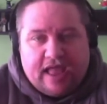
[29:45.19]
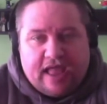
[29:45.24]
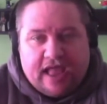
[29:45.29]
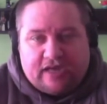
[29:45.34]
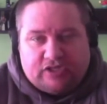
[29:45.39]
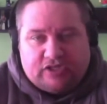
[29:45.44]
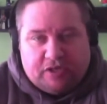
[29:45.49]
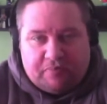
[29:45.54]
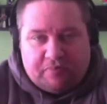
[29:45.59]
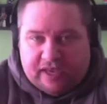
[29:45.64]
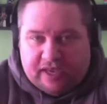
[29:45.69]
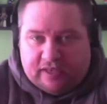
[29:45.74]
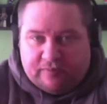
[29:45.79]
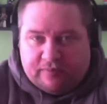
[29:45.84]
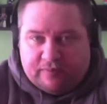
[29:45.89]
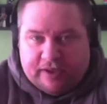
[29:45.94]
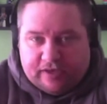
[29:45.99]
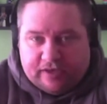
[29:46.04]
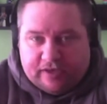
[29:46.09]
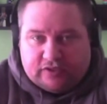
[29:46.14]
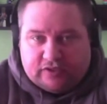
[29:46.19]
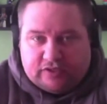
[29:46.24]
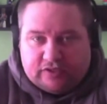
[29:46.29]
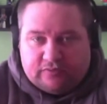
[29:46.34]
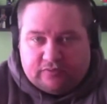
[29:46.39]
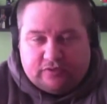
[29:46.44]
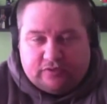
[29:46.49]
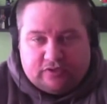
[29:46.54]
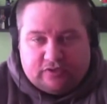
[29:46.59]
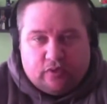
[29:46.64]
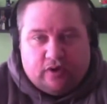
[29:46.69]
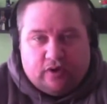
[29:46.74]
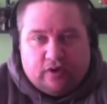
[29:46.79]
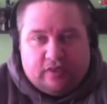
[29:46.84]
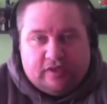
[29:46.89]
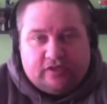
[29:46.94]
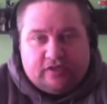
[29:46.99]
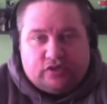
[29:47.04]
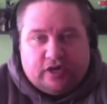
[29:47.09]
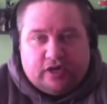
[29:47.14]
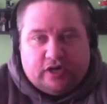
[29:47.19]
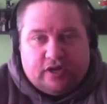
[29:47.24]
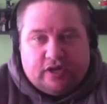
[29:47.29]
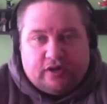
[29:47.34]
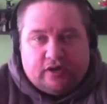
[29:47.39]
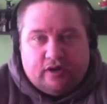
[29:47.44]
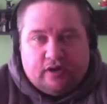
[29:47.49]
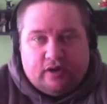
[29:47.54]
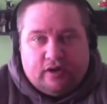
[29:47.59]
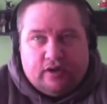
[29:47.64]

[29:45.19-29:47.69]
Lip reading: actually piqued my interest was during this trailer.